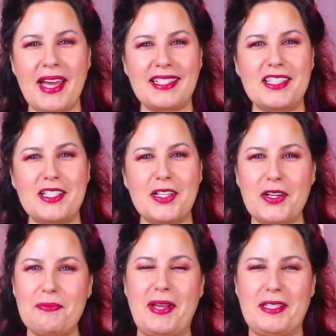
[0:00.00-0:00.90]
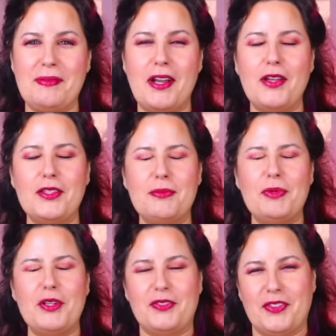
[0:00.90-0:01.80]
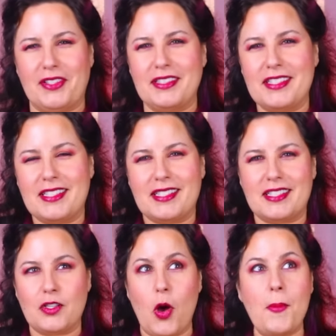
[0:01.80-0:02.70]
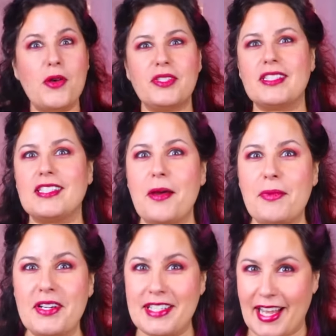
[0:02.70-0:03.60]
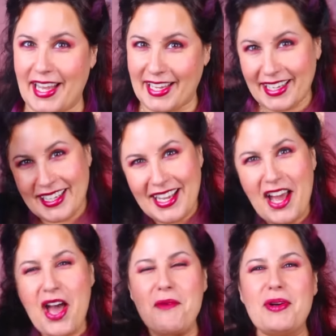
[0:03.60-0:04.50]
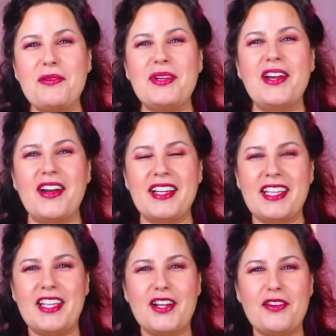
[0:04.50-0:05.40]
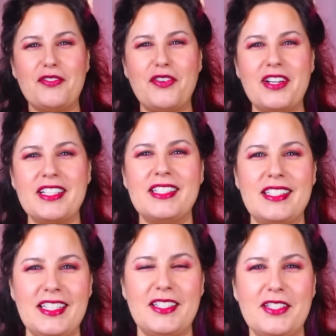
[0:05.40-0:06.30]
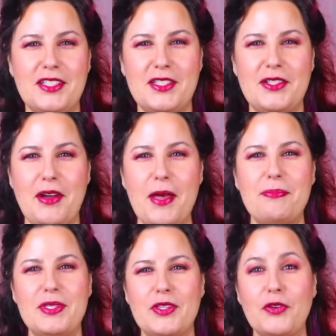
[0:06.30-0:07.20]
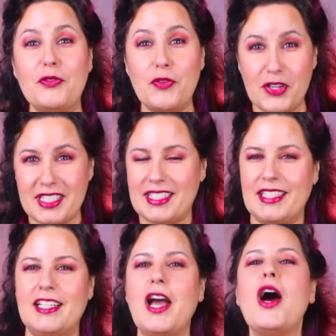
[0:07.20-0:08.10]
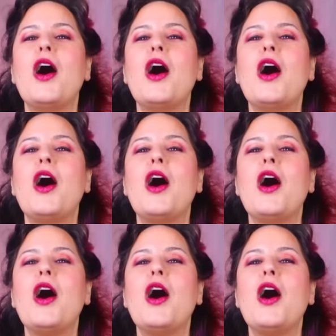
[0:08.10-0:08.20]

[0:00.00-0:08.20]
back to the Dark Basement on this beautiful, almost summer day. But we are here for season 2, episode 14